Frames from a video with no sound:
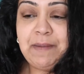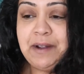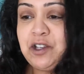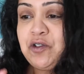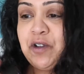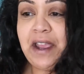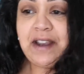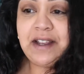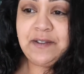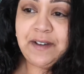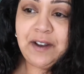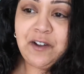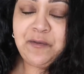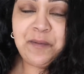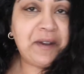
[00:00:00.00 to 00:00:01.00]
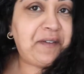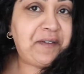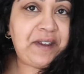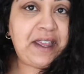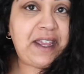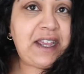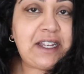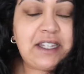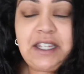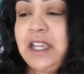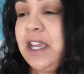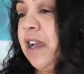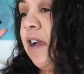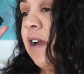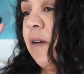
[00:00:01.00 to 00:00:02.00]
My trainers fell off my feet,
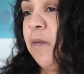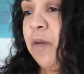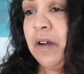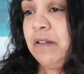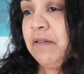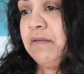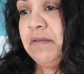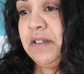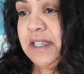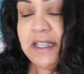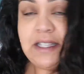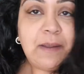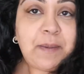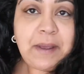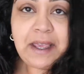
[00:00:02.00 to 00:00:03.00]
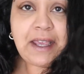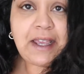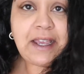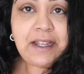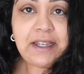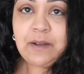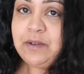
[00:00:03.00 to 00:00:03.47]
one disappeared.